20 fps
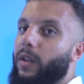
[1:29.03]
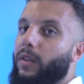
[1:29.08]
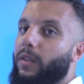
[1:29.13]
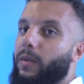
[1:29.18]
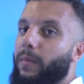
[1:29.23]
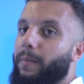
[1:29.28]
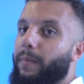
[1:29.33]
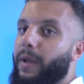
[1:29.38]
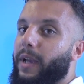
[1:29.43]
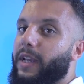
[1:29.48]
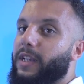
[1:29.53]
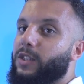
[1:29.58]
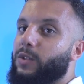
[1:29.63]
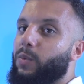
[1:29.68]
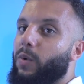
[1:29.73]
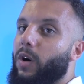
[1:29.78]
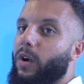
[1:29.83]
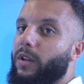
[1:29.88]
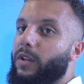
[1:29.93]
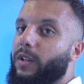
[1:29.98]
The biggest
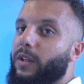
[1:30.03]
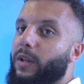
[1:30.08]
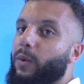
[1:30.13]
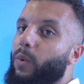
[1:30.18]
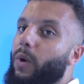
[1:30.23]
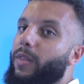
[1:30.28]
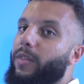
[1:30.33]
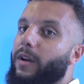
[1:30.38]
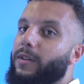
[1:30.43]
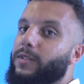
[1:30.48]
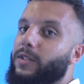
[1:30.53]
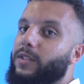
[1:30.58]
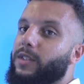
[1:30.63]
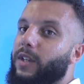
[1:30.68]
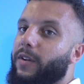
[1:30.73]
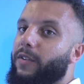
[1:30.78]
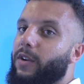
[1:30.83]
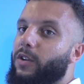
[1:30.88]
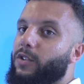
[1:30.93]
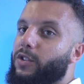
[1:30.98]
one,
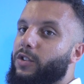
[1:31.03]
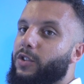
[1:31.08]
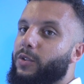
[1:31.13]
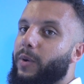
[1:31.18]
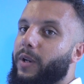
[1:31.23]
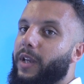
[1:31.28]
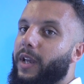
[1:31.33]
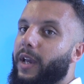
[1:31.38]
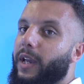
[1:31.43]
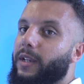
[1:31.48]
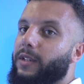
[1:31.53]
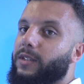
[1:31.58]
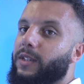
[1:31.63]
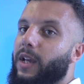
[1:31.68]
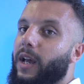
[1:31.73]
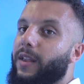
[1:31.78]
1,728,